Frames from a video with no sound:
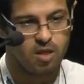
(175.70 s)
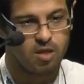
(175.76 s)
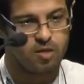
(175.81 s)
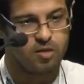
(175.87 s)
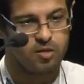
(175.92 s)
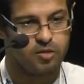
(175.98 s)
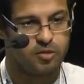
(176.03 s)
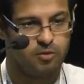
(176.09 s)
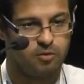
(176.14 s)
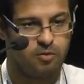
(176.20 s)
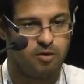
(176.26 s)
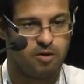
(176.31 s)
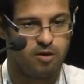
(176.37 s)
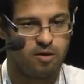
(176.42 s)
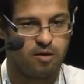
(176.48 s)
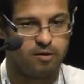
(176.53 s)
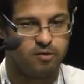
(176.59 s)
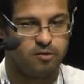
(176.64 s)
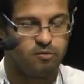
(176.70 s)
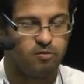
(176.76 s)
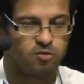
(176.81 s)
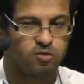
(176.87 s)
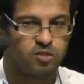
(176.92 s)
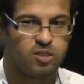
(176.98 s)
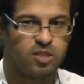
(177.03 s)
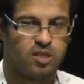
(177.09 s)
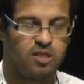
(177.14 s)
So uh, you
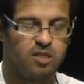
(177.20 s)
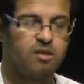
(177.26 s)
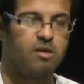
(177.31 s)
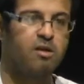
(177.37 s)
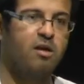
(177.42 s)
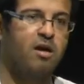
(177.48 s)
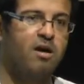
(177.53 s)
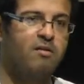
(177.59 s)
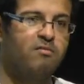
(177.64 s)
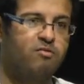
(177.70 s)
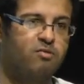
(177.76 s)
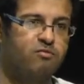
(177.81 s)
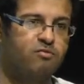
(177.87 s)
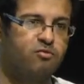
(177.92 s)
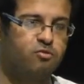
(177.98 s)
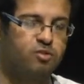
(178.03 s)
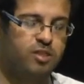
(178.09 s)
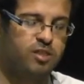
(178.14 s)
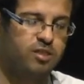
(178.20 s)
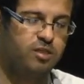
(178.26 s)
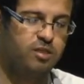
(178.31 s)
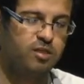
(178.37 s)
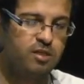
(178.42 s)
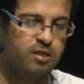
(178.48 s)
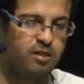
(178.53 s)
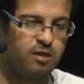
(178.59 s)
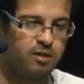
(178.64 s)
don't need out of tree
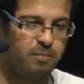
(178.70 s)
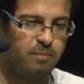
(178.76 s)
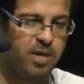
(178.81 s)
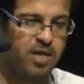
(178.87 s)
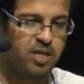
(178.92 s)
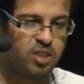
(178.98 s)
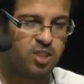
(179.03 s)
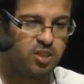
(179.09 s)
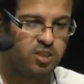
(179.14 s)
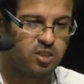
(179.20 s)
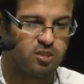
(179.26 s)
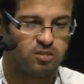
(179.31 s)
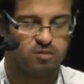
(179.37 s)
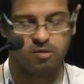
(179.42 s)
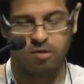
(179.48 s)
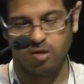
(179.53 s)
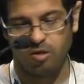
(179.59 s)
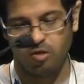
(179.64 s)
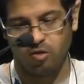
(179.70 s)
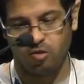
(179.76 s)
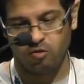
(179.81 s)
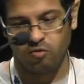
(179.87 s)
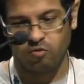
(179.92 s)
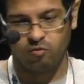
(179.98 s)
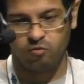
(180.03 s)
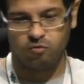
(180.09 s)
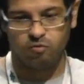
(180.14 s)
uh, patches
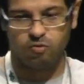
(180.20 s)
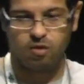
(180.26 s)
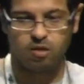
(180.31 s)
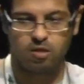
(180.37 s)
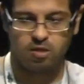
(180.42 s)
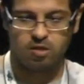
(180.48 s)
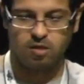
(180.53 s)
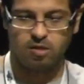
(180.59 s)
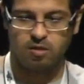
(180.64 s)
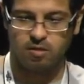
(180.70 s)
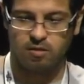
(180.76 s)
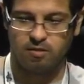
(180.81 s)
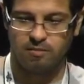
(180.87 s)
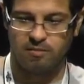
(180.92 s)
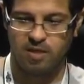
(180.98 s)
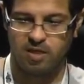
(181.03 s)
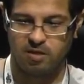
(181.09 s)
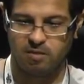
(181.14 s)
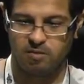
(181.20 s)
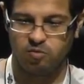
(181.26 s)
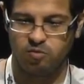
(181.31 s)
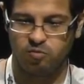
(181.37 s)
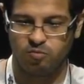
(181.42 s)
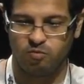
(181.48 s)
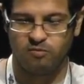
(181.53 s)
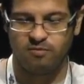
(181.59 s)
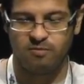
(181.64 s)
to, uh, to,
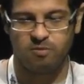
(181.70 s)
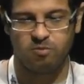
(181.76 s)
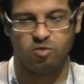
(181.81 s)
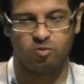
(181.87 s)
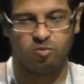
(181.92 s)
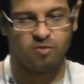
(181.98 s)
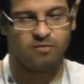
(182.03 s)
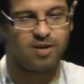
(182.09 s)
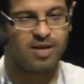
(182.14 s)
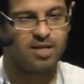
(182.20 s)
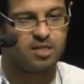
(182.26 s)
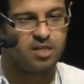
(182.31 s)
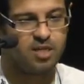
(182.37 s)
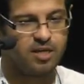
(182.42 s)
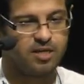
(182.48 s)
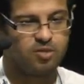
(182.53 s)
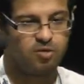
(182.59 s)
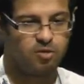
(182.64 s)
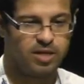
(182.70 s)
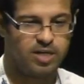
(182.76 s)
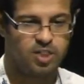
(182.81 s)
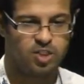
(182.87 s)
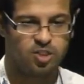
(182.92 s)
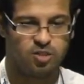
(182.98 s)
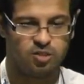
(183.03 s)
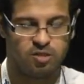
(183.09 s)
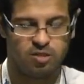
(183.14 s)
to, provide
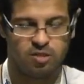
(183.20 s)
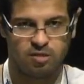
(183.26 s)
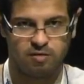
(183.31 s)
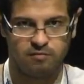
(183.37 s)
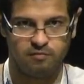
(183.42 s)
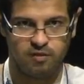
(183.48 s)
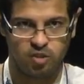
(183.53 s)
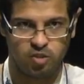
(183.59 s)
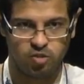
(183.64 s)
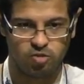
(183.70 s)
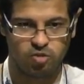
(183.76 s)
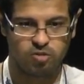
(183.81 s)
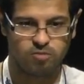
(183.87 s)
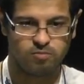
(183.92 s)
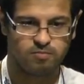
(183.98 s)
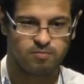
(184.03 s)
isolation features.